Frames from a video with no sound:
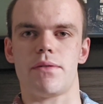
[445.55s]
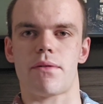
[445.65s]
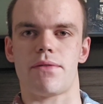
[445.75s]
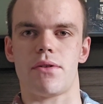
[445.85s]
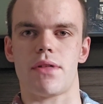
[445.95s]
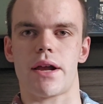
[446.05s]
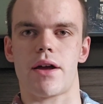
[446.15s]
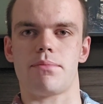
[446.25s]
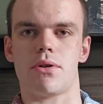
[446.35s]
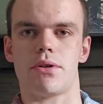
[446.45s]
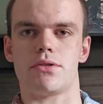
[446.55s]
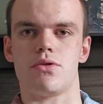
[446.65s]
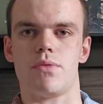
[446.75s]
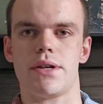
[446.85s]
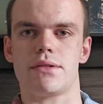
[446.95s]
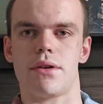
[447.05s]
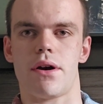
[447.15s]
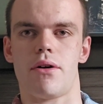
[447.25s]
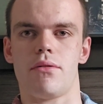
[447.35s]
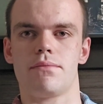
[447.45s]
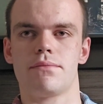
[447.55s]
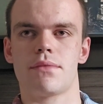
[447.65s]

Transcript: review that I uploaded 2 weeks ago.